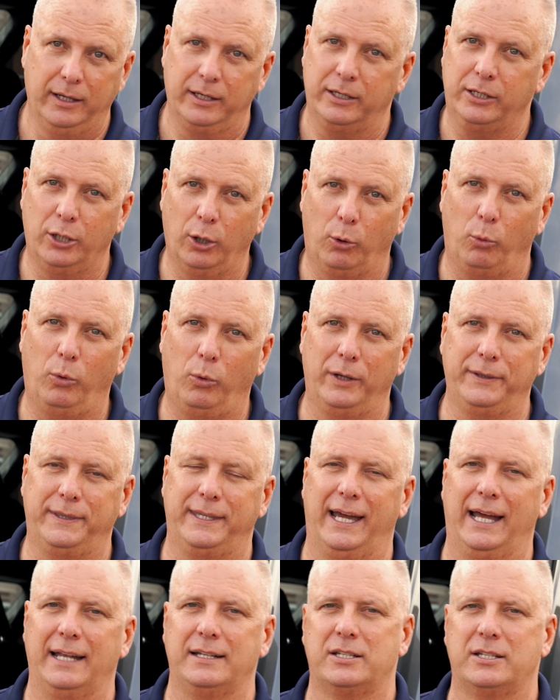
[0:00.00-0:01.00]
You don't want
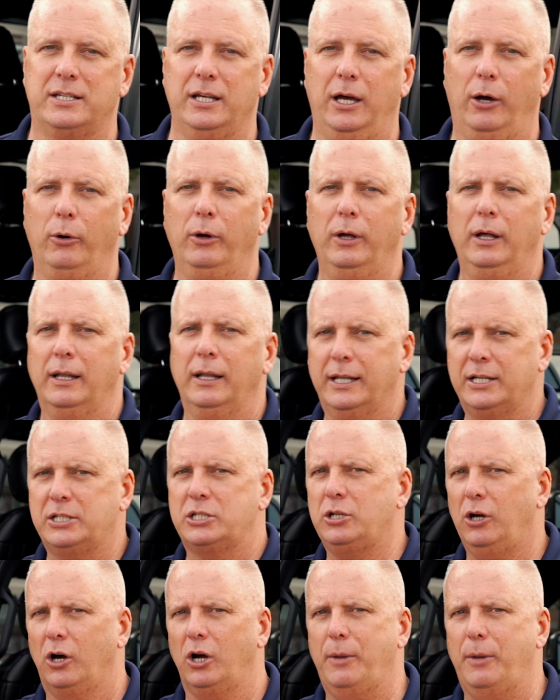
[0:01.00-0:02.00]
that. So let's
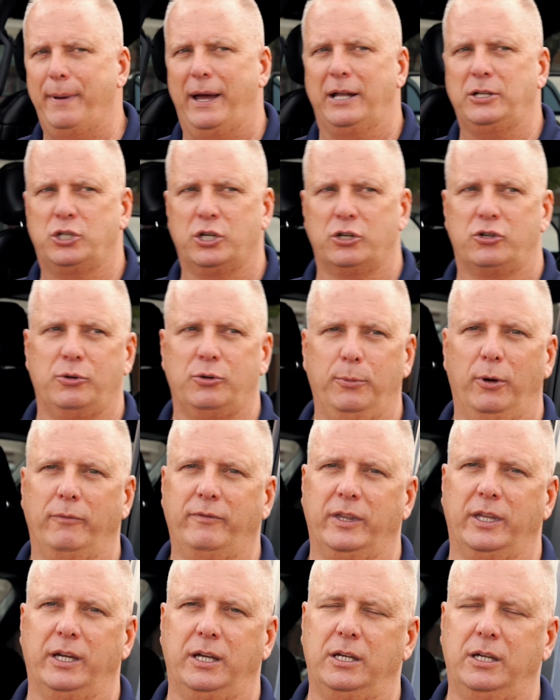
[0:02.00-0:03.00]
talk about just
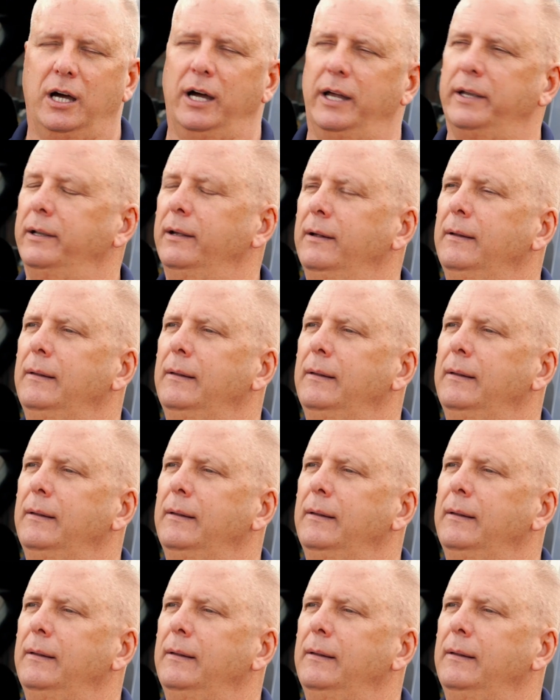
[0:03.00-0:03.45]
removing the gun.